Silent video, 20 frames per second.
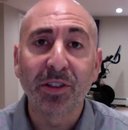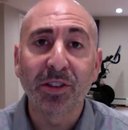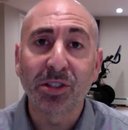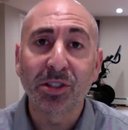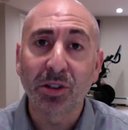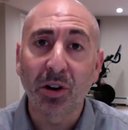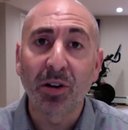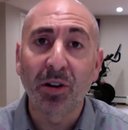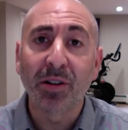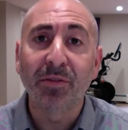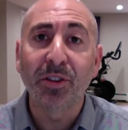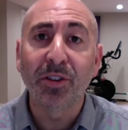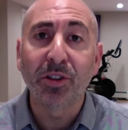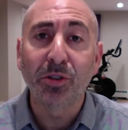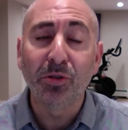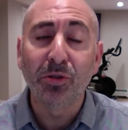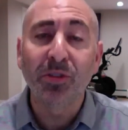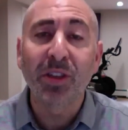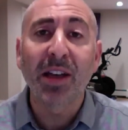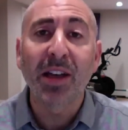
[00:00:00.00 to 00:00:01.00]
start of
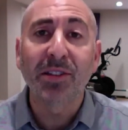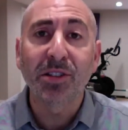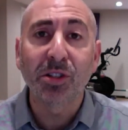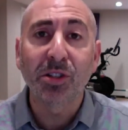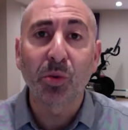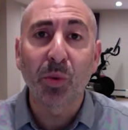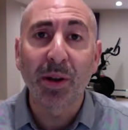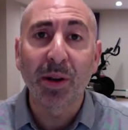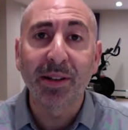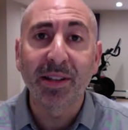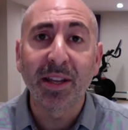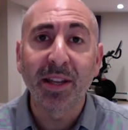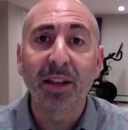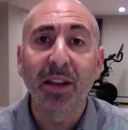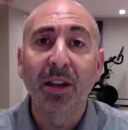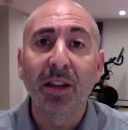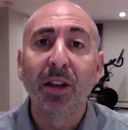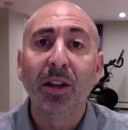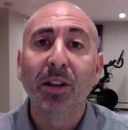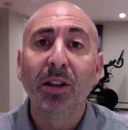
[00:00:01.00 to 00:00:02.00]
the
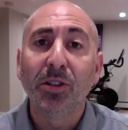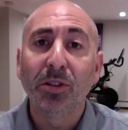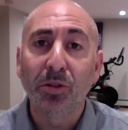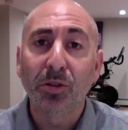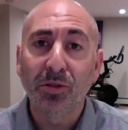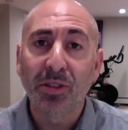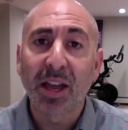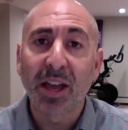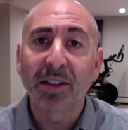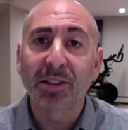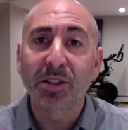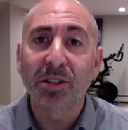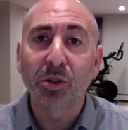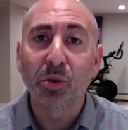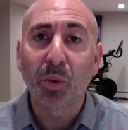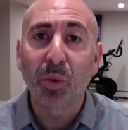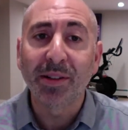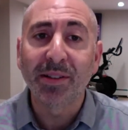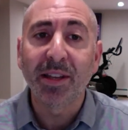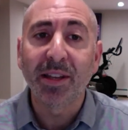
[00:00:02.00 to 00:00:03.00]

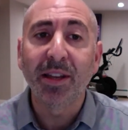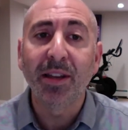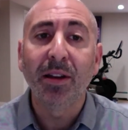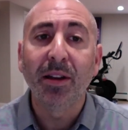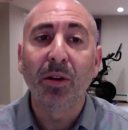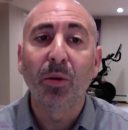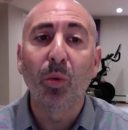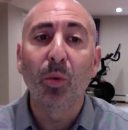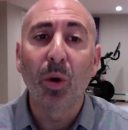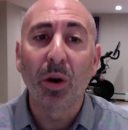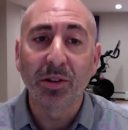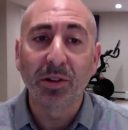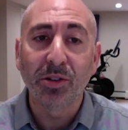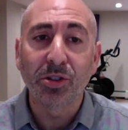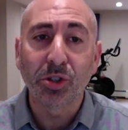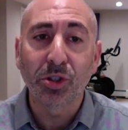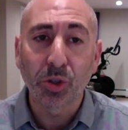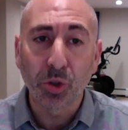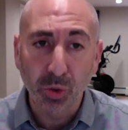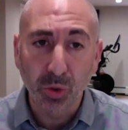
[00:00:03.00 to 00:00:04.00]
2020-2021
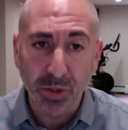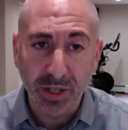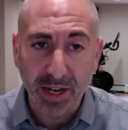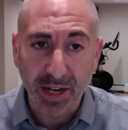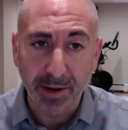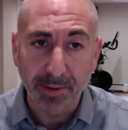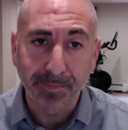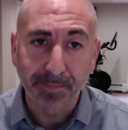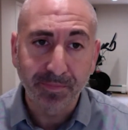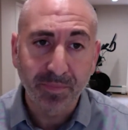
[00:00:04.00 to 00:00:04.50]
school year.